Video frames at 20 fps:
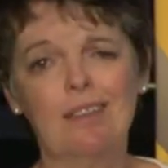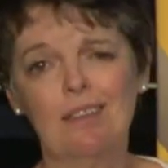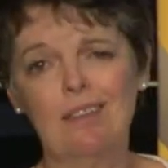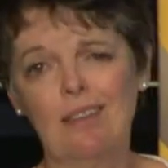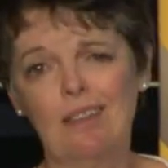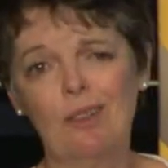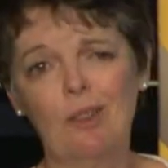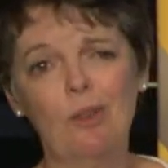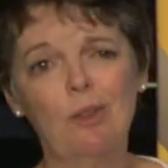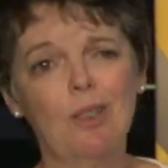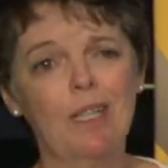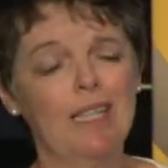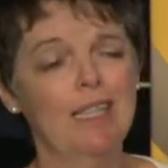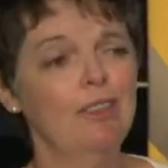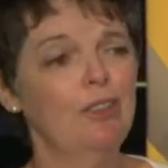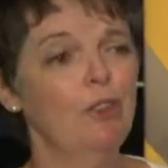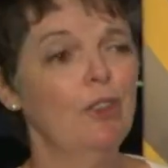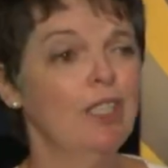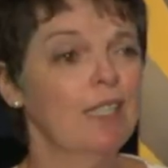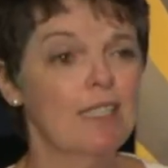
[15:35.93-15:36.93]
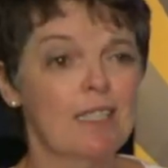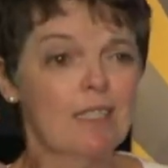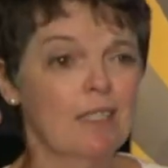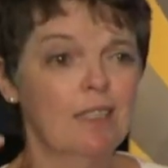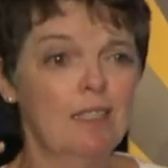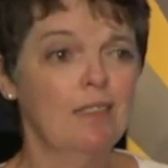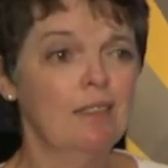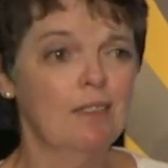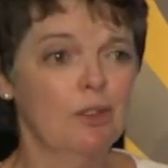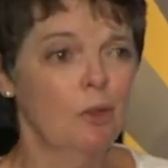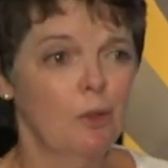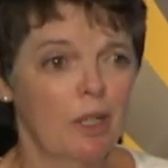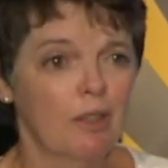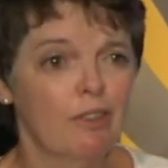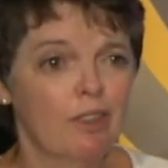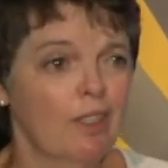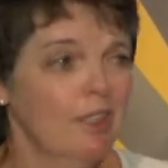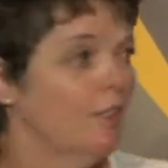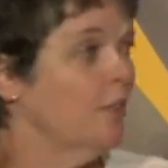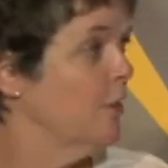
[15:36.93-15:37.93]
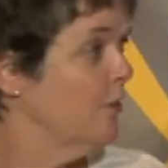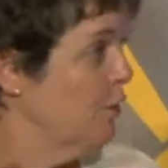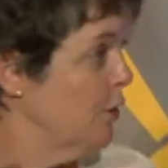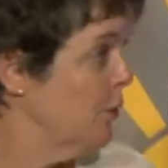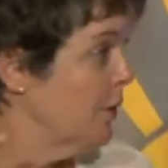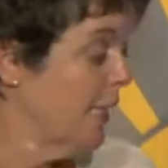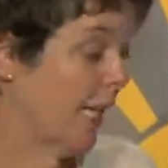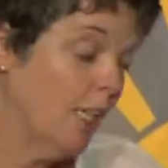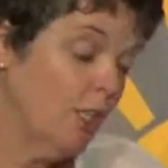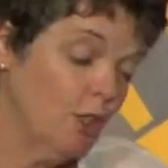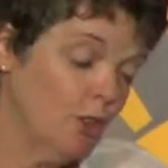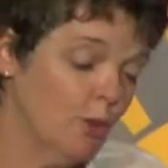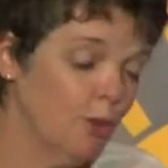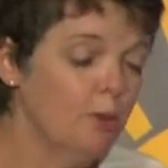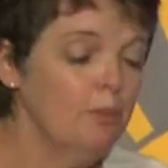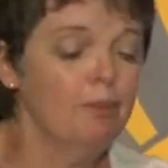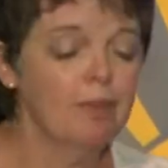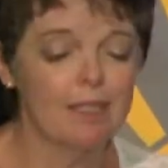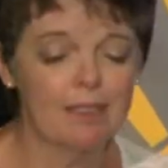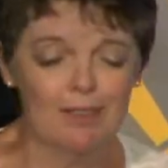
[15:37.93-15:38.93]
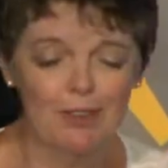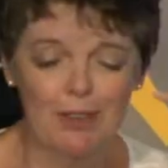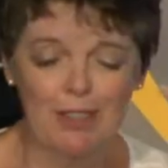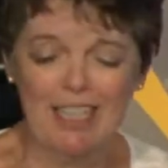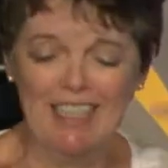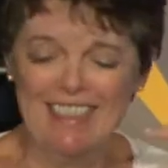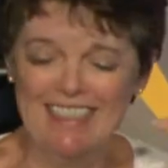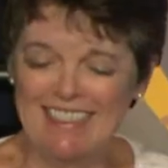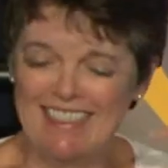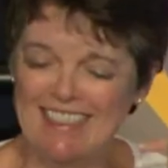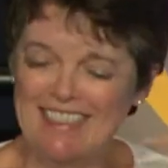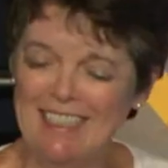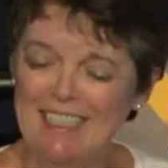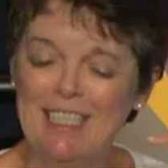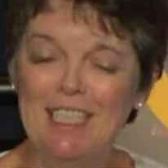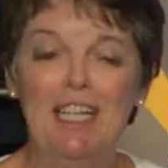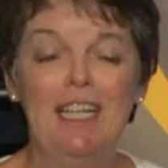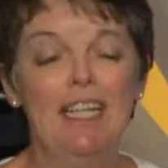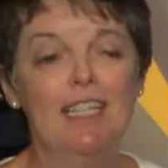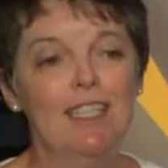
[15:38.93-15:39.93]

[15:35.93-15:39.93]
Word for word: you know, and you can see whoever the interview, not you, but you can see,